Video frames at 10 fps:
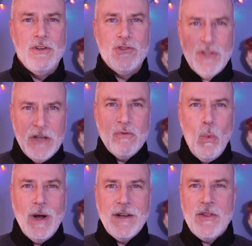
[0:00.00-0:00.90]
and she's
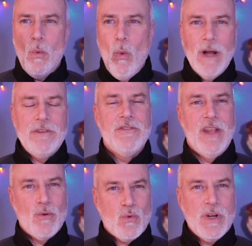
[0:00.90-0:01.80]
one of the ones
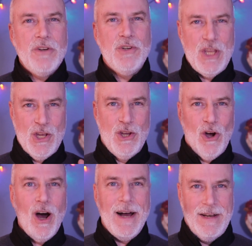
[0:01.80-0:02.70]
that really
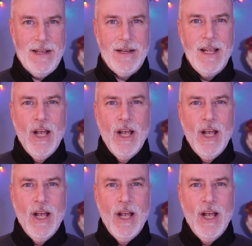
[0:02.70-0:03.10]
got it,